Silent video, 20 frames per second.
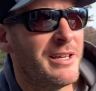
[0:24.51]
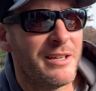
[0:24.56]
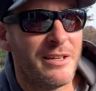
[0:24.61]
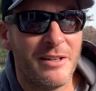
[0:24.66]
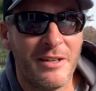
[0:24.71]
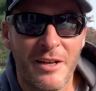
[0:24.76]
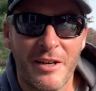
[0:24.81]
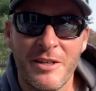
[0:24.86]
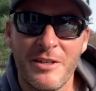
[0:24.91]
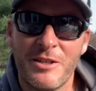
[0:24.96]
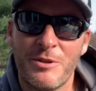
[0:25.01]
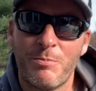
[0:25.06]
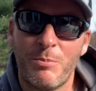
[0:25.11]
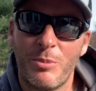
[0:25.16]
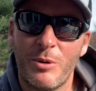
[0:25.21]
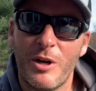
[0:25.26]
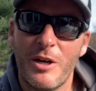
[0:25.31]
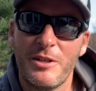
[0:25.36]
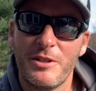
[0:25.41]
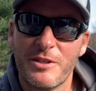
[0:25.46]
nice
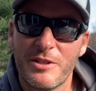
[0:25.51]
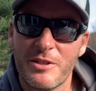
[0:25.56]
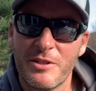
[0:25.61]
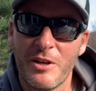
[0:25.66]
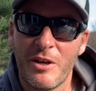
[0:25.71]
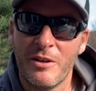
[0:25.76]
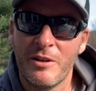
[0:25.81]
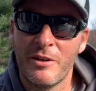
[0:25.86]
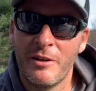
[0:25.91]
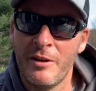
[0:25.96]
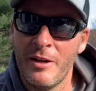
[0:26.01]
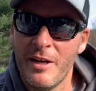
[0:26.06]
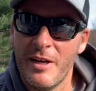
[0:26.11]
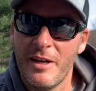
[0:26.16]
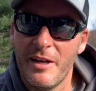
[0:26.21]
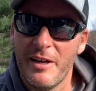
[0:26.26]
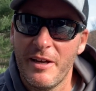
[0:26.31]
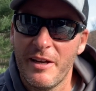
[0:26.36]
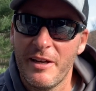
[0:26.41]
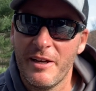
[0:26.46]
bright sun,
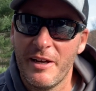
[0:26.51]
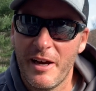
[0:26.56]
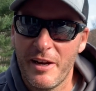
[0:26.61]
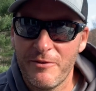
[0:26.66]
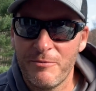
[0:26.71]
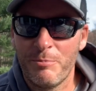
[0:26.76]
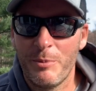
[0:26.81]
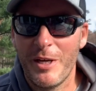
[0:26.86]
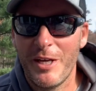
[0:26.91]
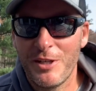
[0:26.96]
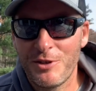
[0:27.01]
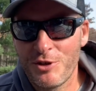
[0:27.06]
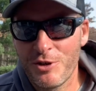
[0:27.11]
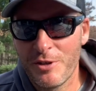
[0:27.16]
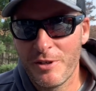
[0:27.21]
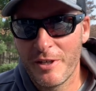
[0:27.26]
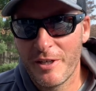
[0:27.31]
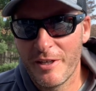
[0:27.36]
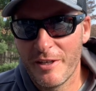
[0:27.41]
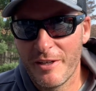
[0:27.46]
and I'm
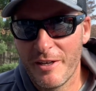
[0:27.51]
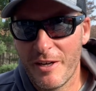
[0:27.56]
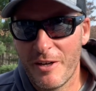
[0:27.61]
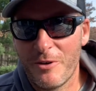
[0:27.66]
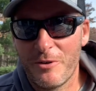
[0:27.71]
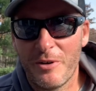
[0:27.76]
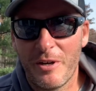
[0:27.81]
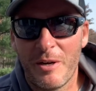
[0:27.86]
itching to get out.